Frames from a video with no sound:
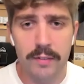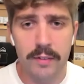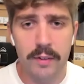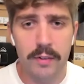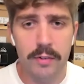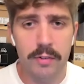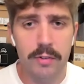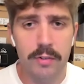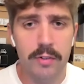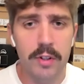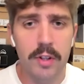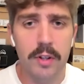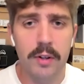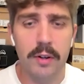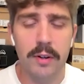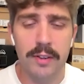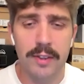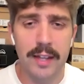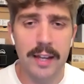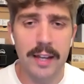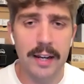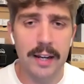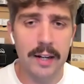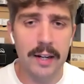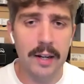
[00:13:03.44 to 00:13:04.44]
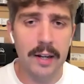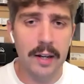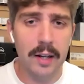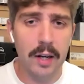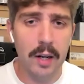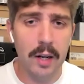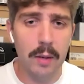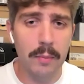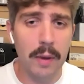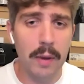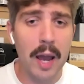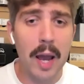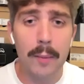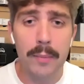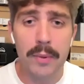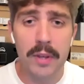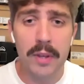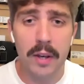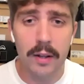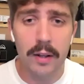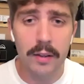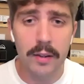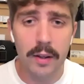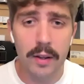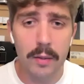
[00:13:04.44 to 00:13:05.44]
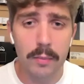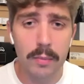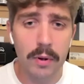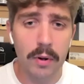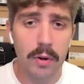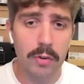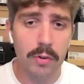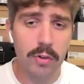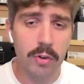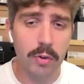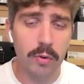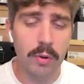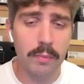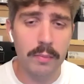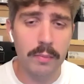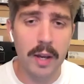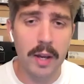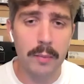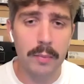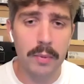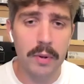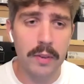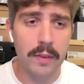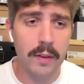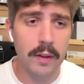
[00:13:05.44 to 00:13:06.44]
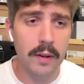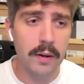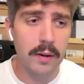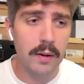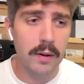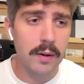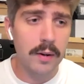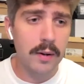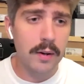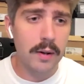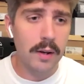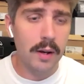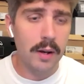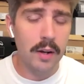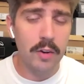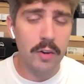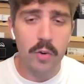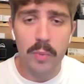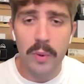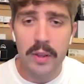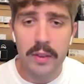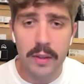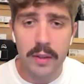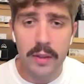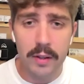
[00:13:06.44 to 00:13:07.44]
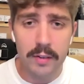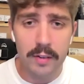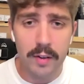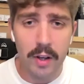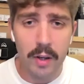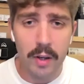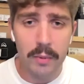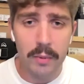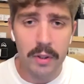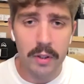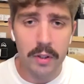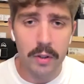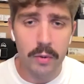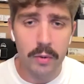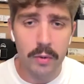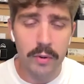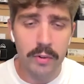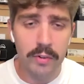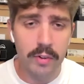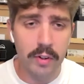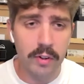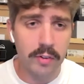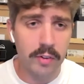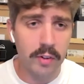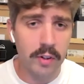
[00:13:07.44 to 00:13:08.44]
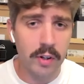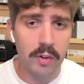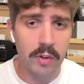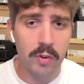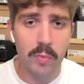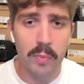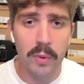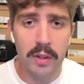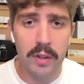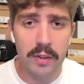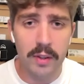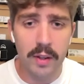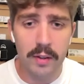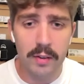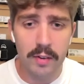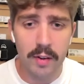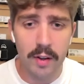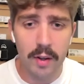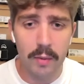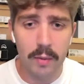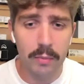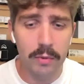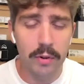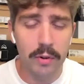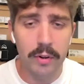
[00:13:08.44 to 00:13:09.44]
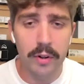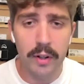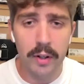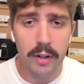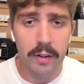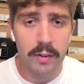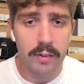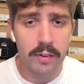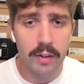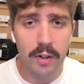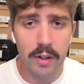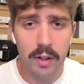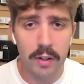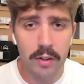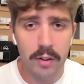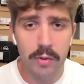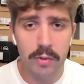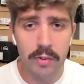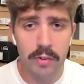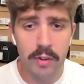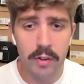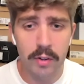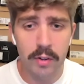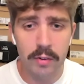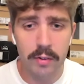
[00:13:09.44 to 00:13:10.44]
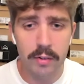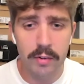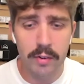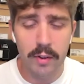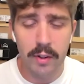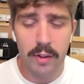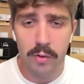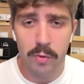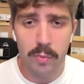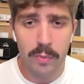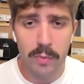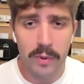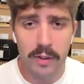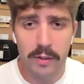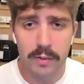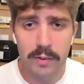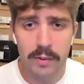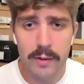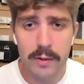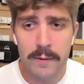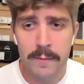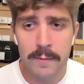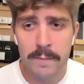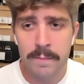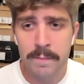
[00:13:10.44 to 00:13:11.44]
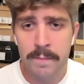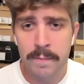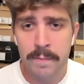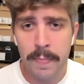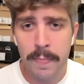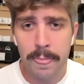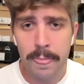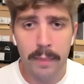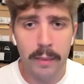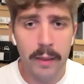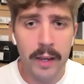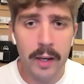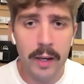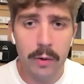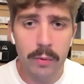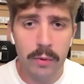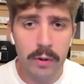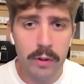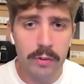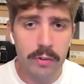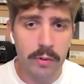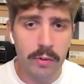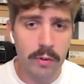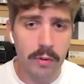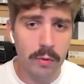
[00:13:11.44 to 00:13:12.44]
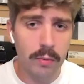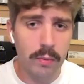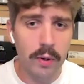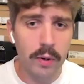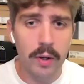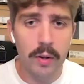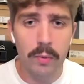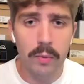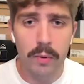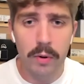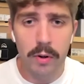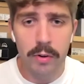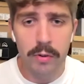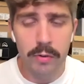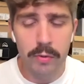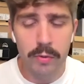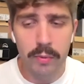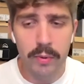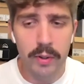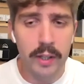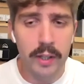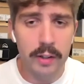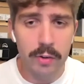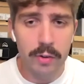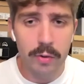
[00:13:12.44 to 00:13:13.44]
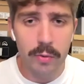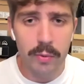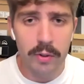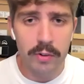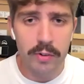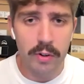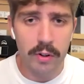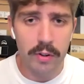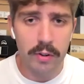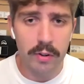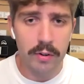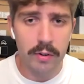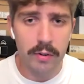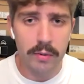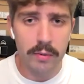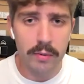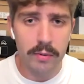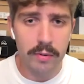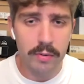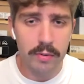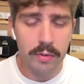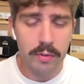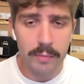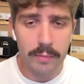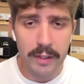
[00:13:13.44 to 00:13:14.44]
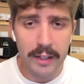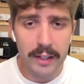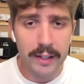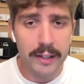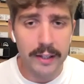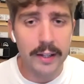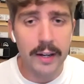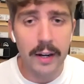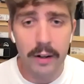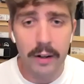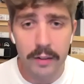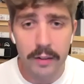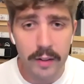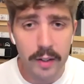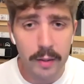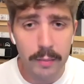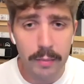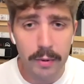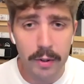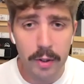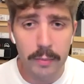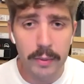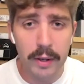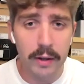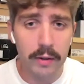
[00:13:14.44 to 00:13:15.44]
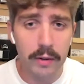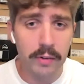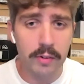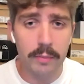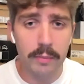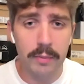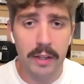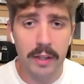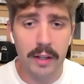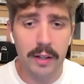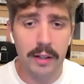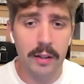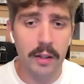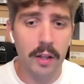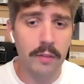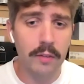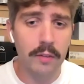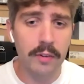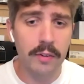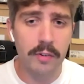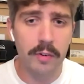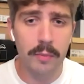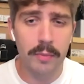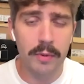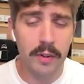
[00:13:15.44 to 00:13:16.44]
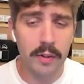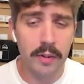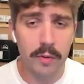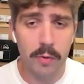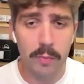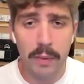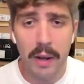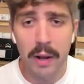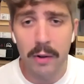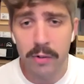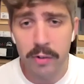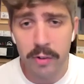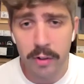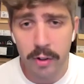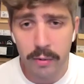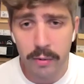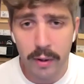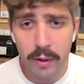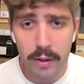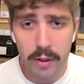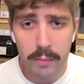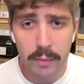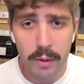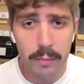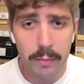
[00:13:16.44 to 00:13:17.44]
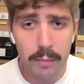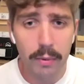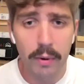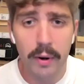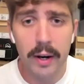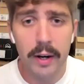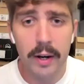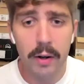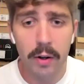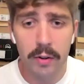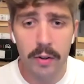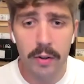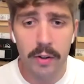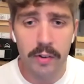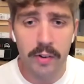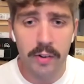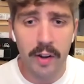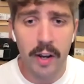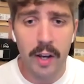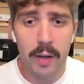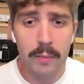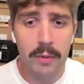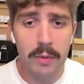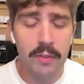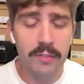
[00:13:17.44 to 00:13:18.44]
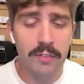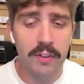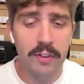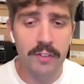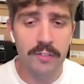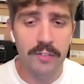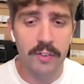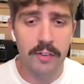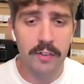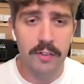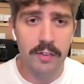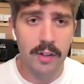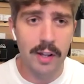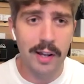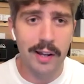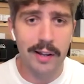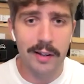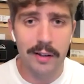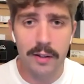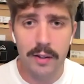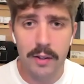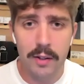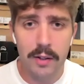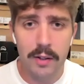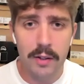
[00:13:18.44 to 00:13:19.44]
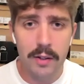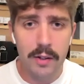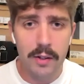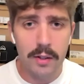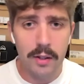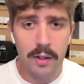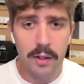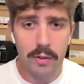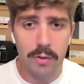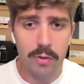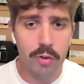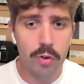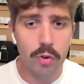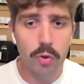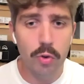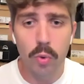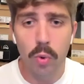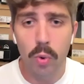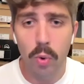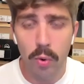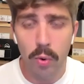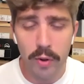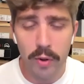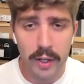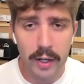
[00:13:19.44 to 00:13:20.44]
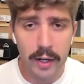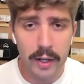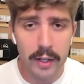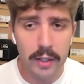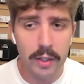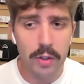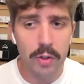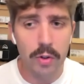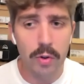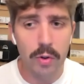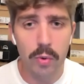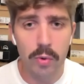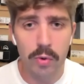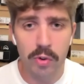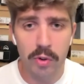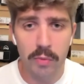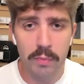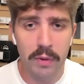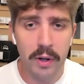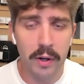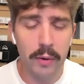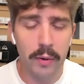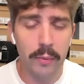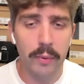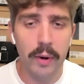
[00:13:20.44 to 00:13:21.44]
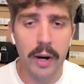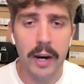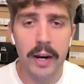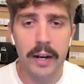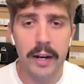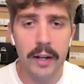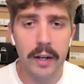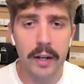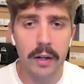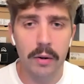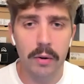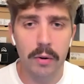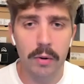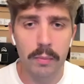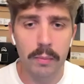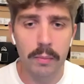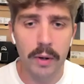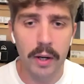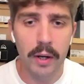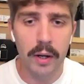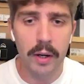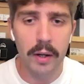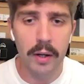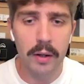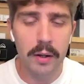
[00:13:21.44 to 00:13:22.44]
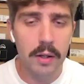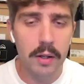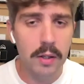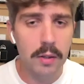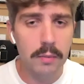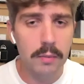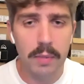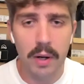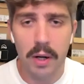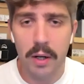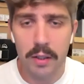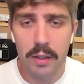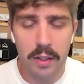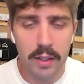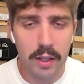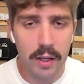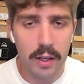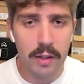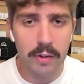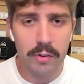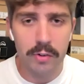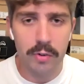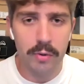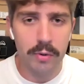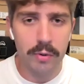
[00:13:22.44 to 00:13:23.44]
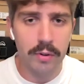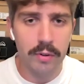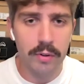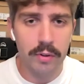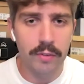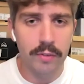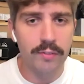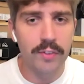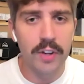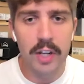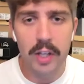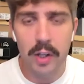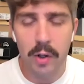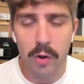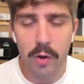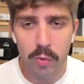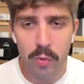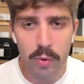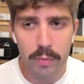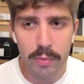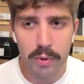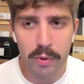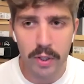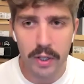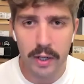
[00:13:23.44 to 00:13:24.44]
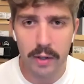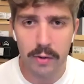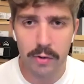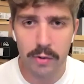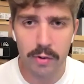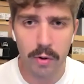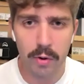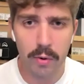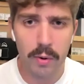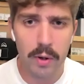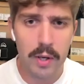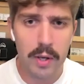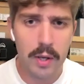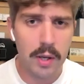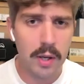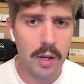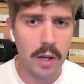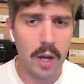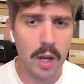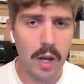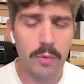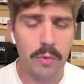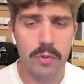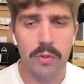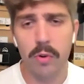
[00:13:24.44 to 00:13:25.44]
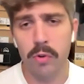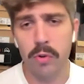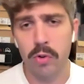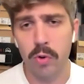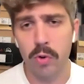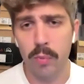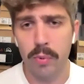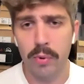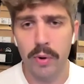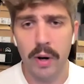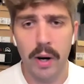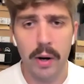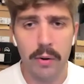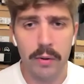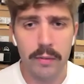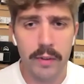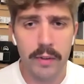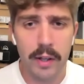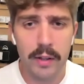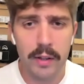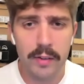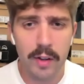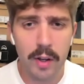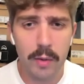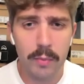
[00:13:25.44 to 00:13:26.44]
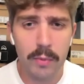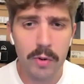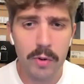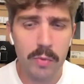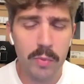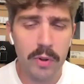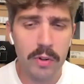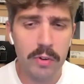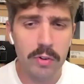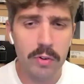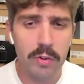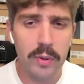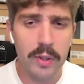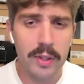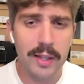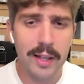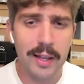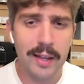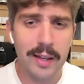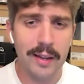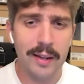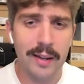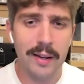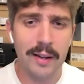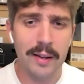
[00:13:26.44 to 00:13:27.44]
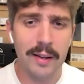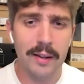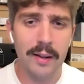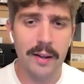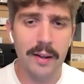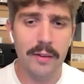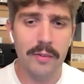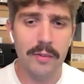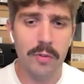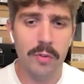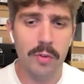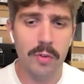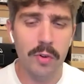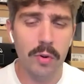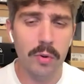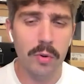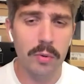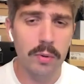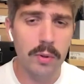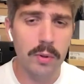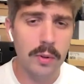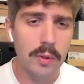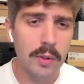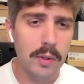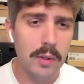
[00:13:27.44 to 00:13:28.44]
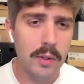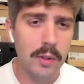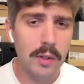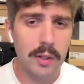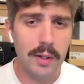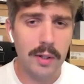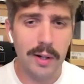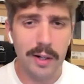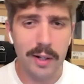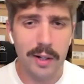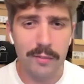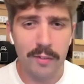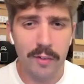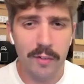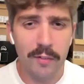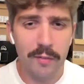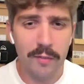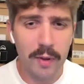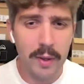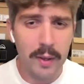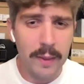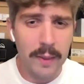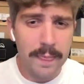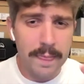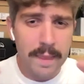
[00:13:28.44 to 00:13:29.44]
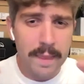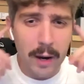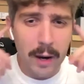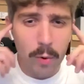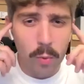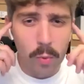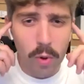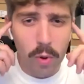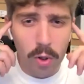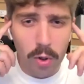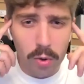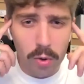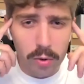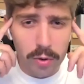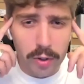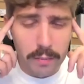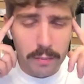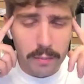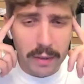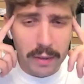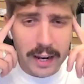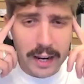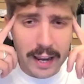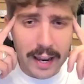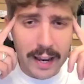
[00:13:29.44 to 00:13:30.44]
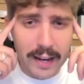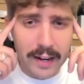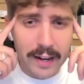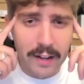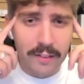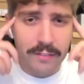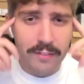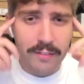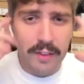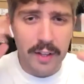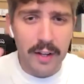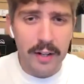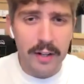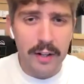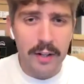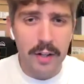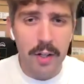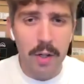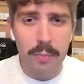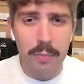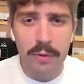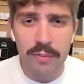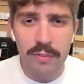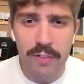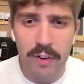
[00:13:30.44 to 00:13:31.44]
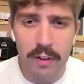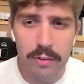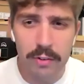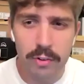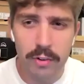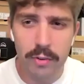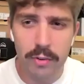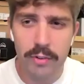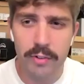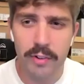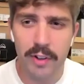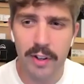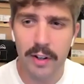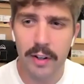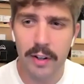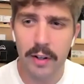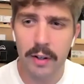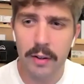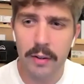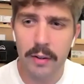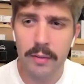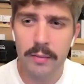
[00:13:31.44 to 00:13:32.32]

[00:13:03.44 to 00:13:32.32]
this sneaker thing. And I'm happy I did, but also I'm happy that I spent that time in linguistics and I spent that time learning and studying those things because language and the way words relate to each other is something I care deeply about and something I love and something that's bouncing around in my brain all the time, even if it's not a tool that I use in my writing or my podcasts or the videos we put out. So I'm still so proud of that time I spent doing that. And I still kind of am in that world in my head, if not in a professional setting.